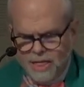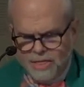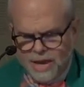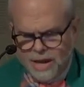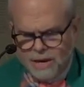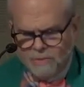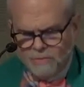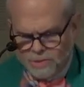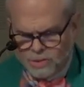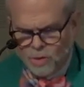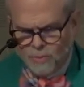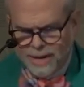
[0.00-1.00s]
there
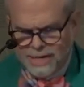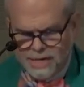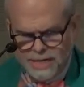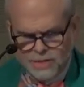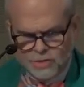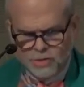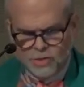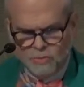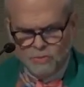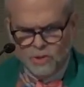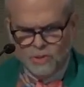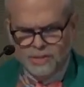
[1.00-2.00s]
was a weightiness to the
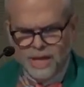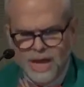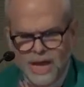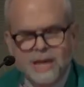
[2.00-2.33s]
world.